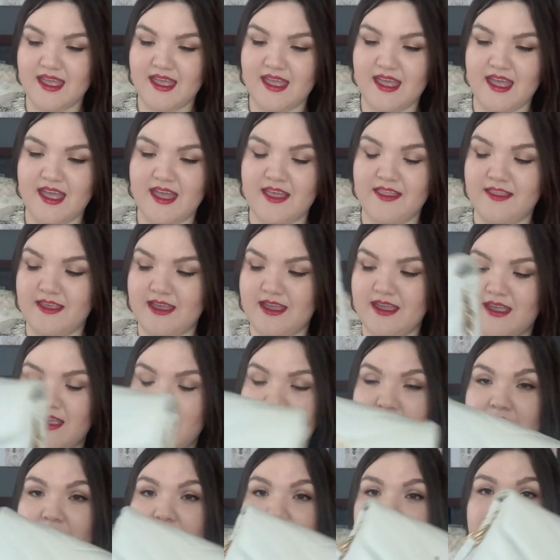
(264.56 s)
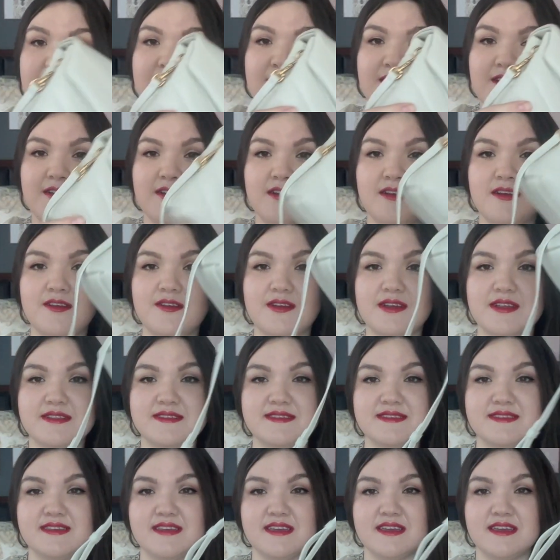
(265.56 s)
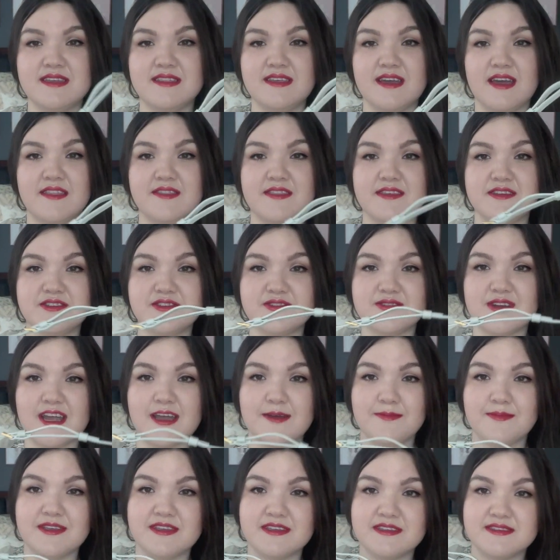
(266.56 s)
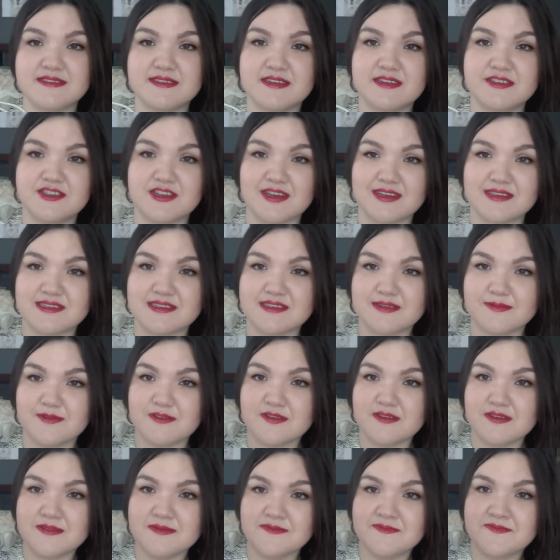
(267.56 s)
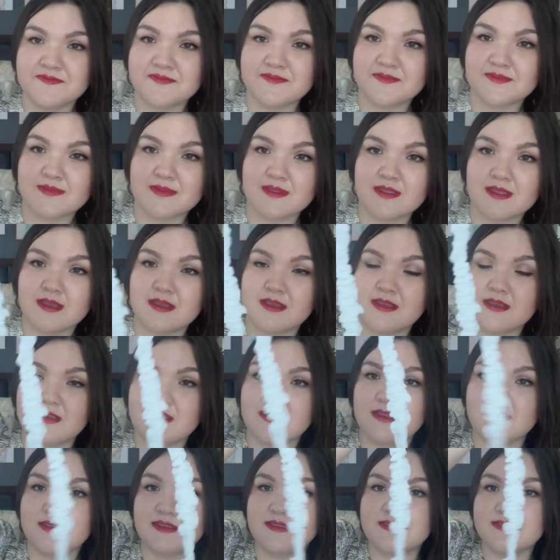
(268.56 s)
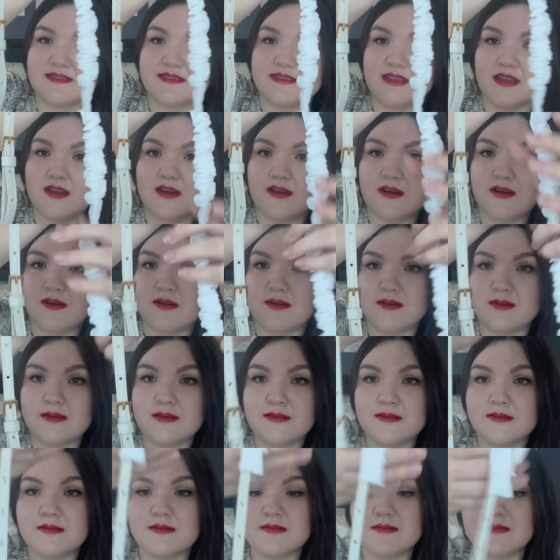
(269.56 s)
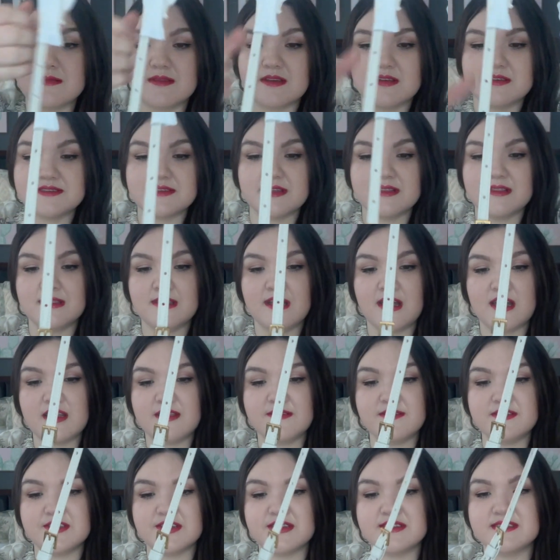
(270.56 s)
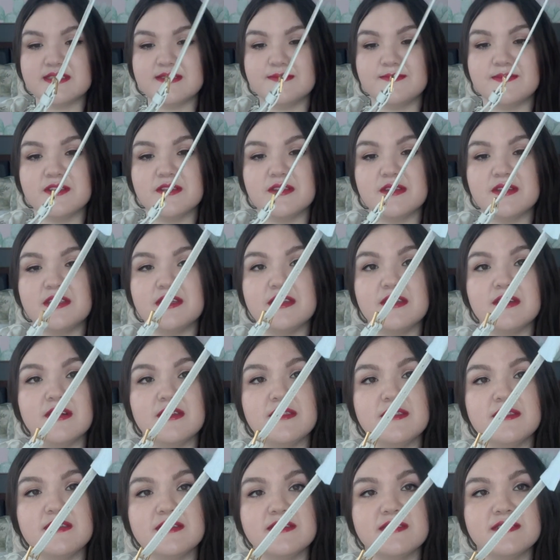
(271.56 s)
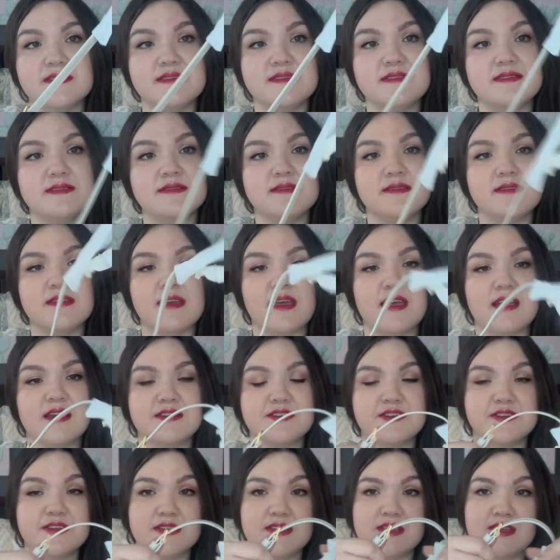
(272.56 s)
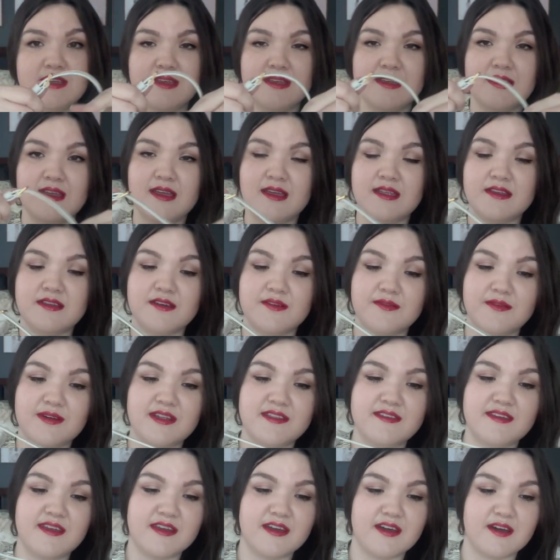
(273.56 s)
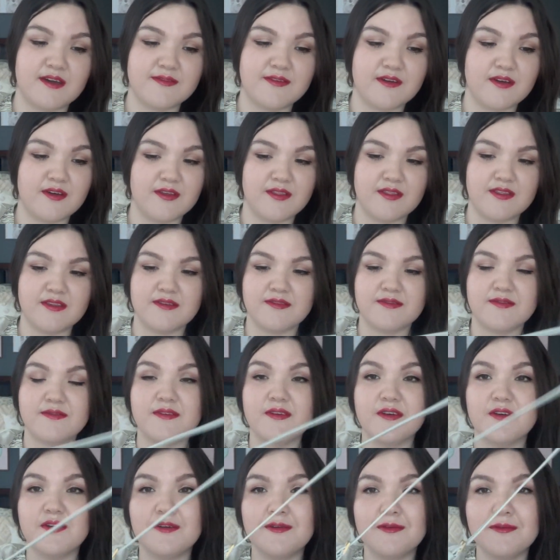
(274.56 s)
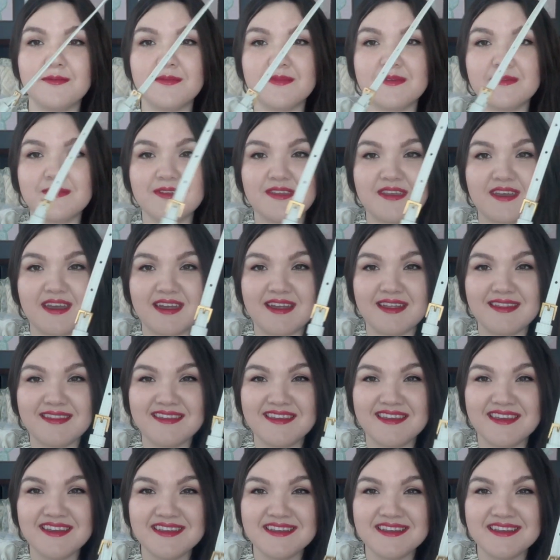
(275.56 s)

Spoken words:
And then here you can see that the strap is adjustable. So there's a lot of adjustability on this, actually. Don't want to take off all the foam yet.